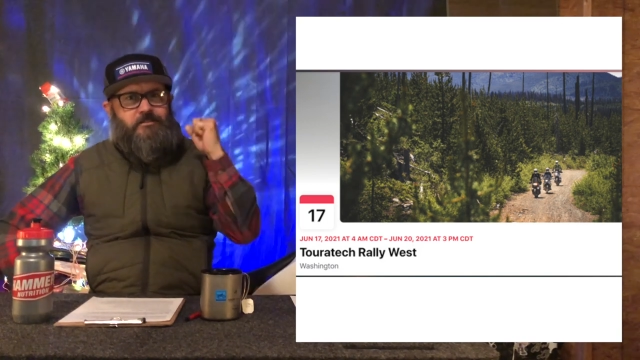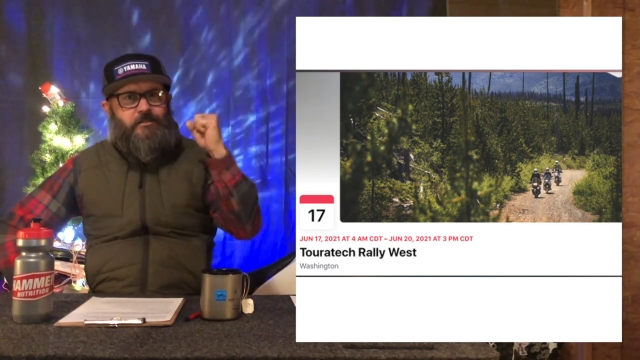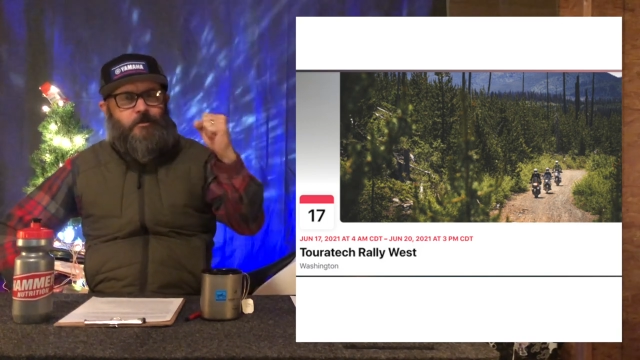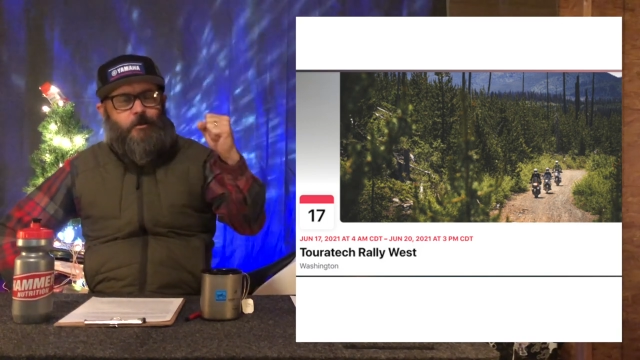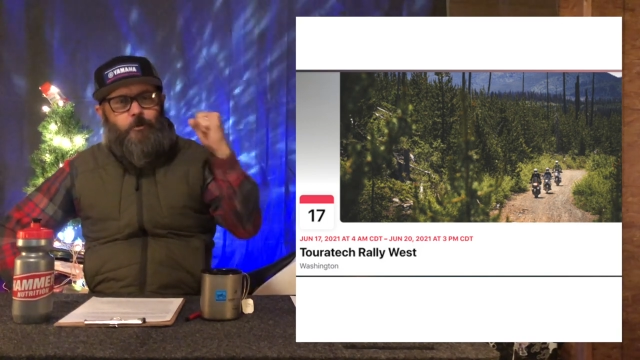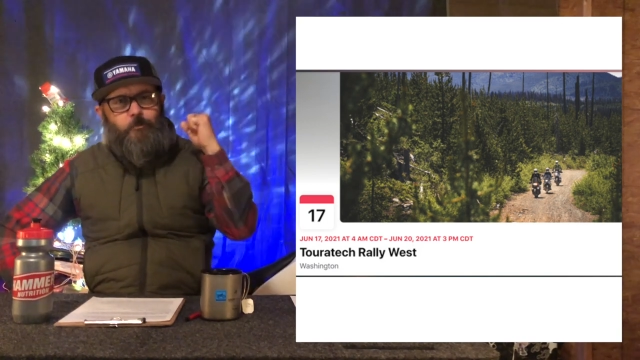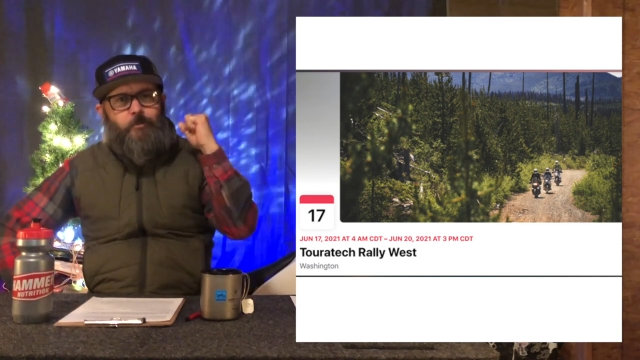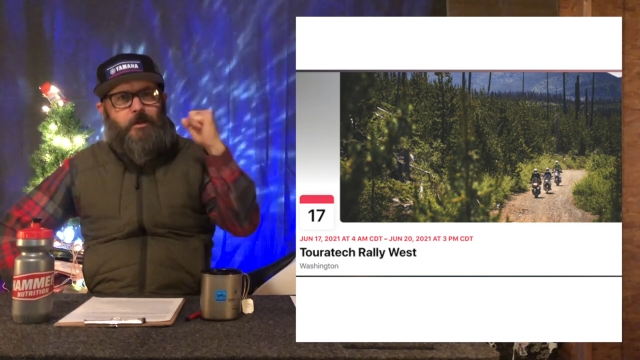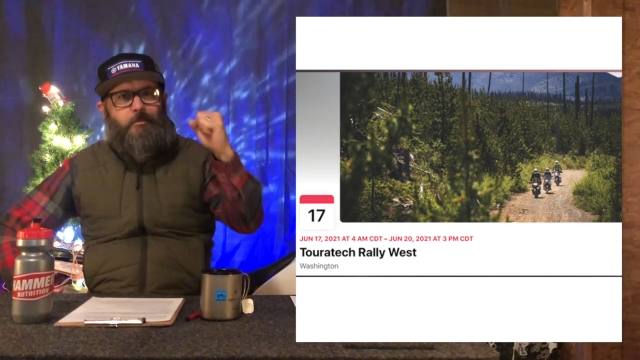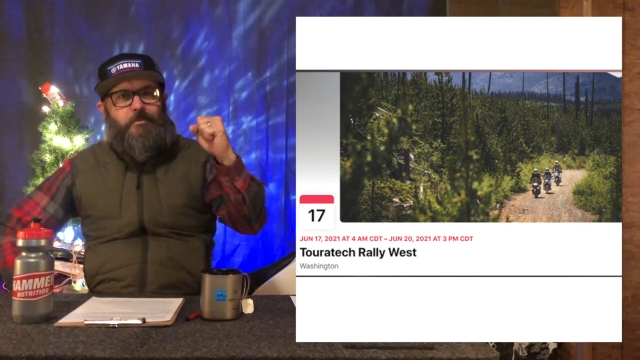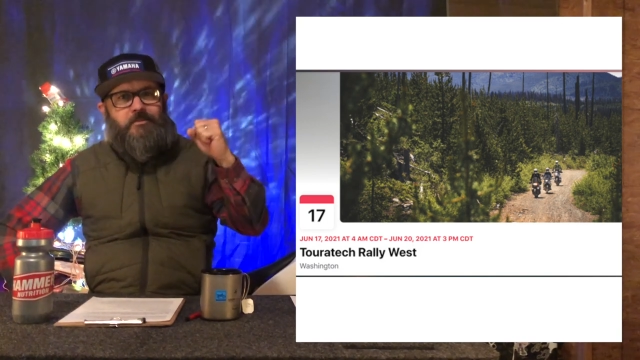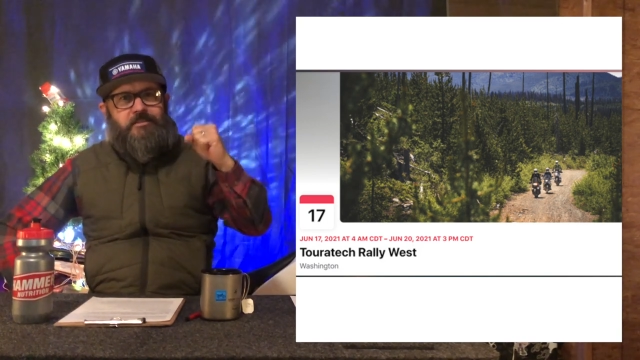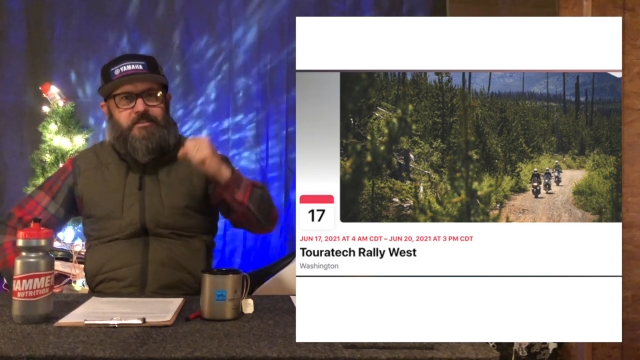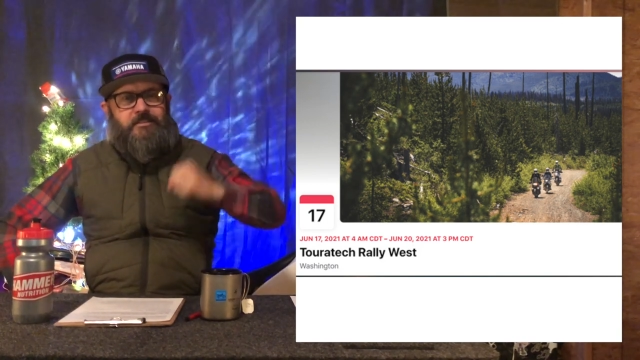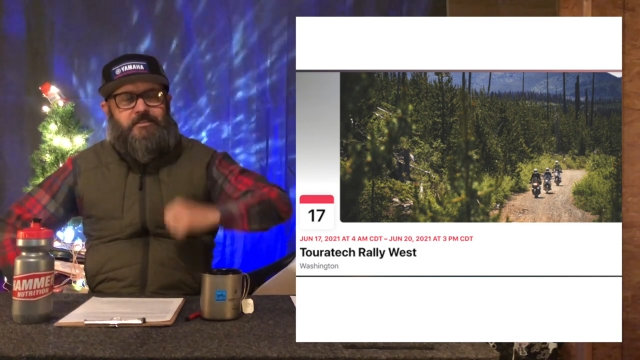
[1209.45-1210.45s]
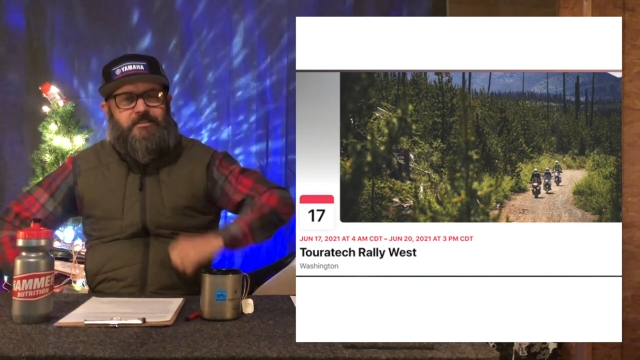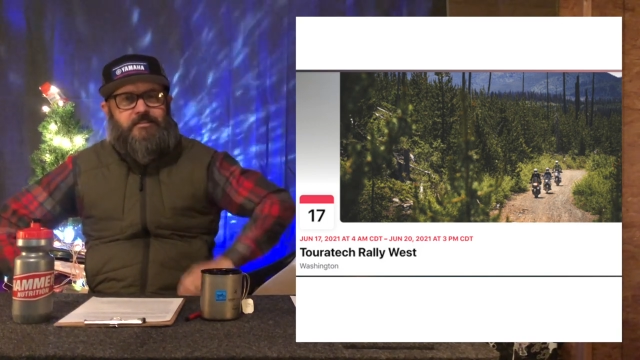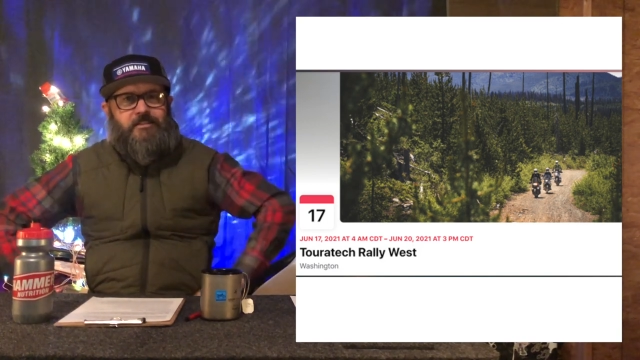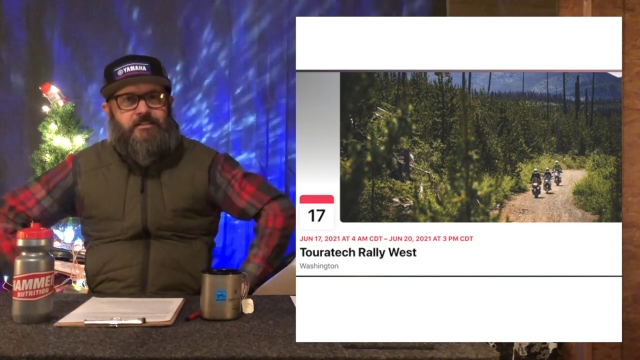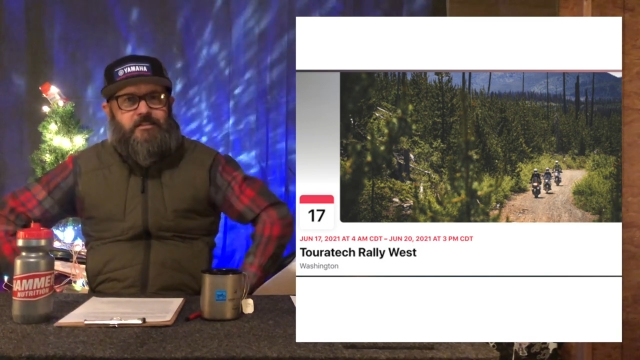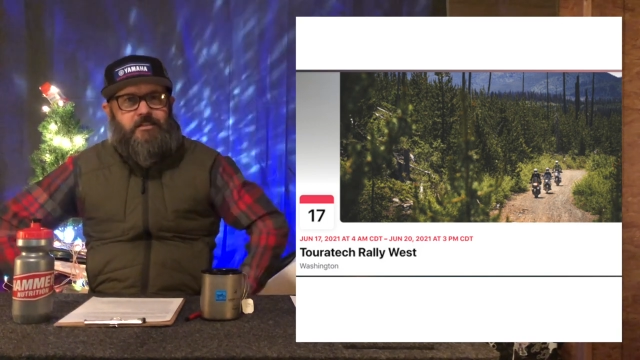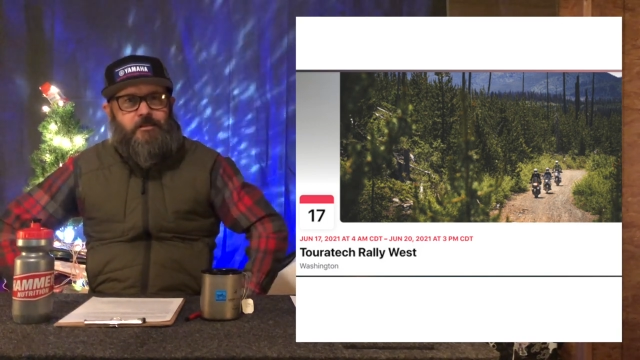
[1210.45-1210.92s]
to go represent the
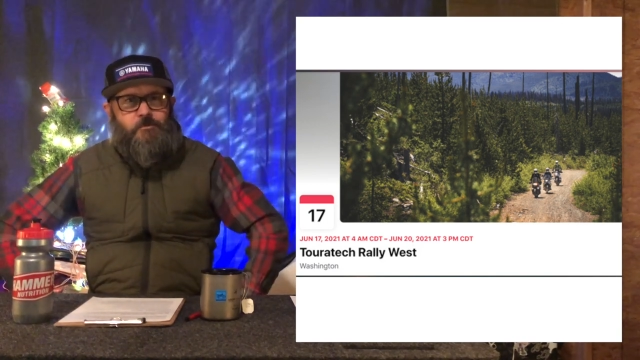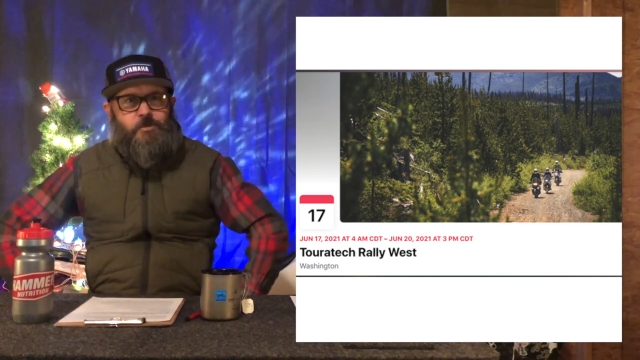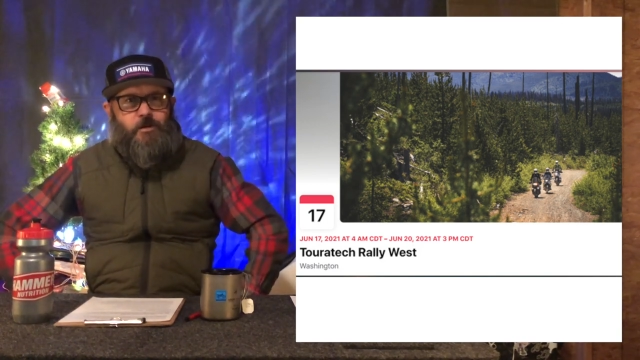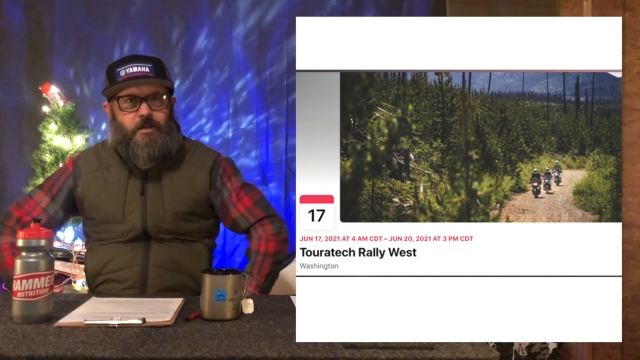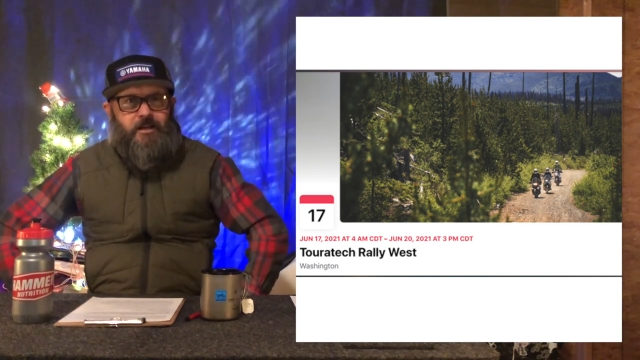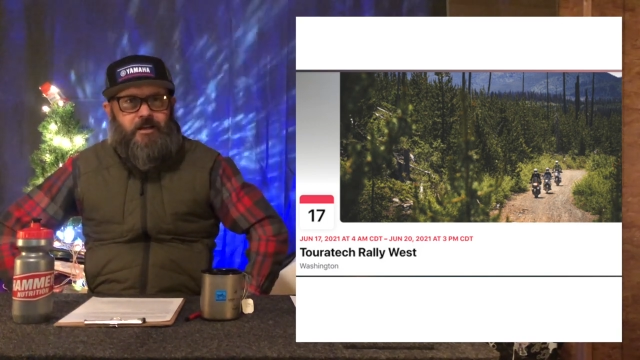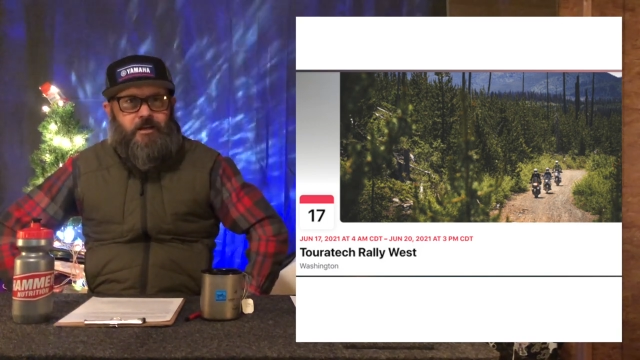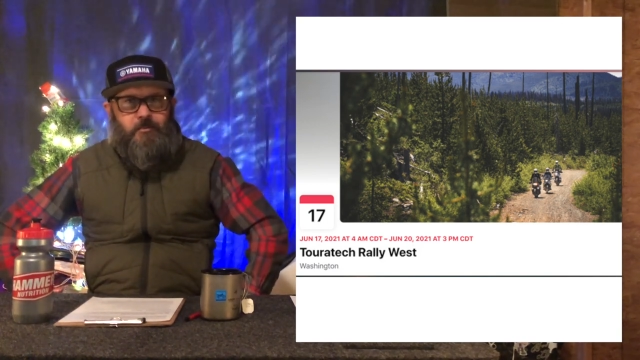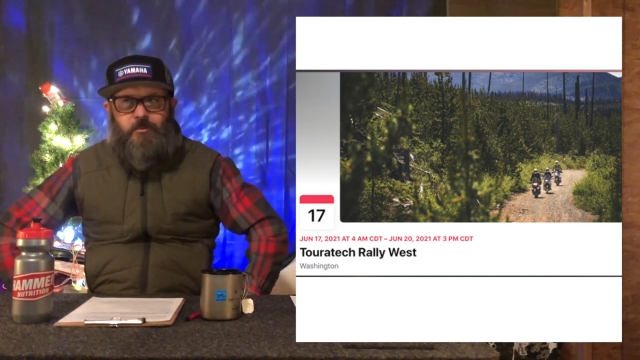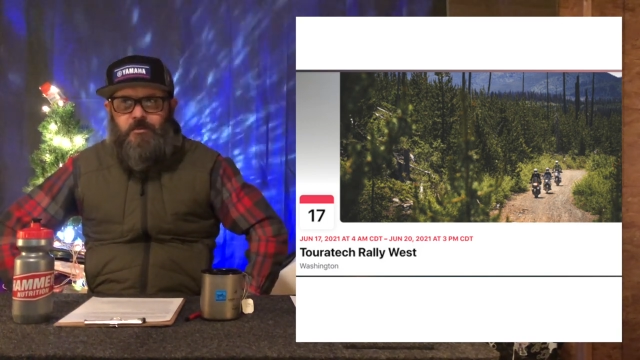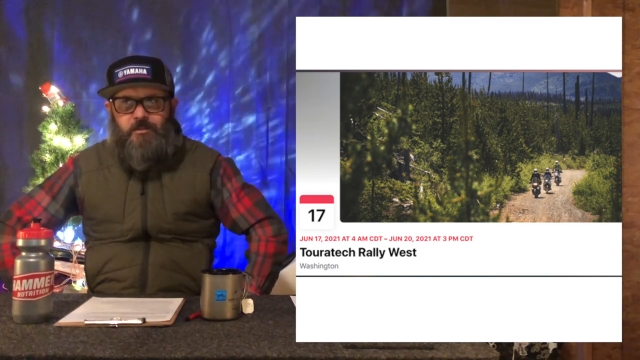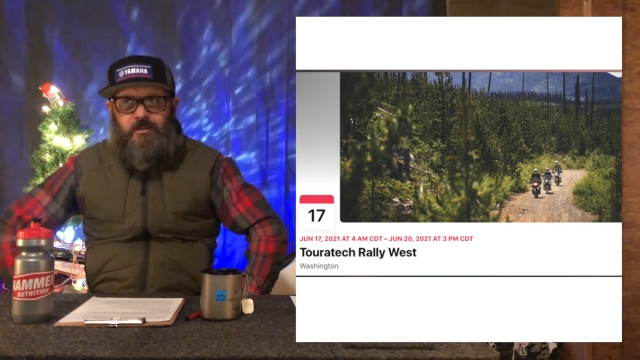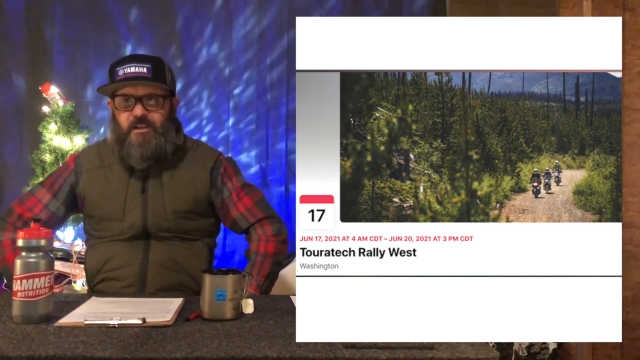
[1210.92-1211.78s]
T-Dub tribe.